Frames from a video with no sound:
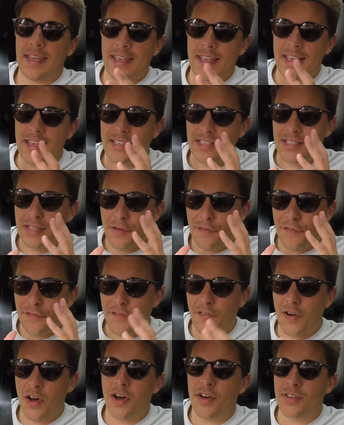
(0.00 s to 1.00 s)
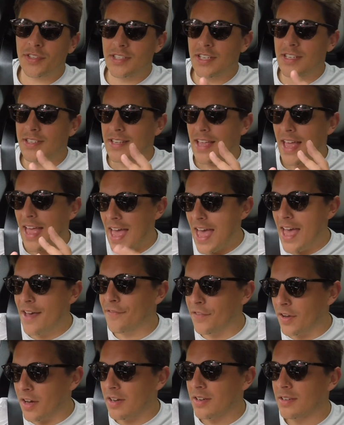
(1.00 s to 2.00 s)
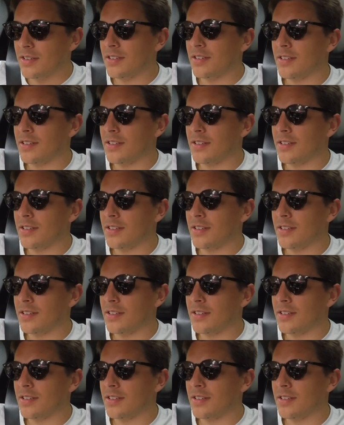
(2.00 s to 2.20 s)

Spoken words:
is the fastest ever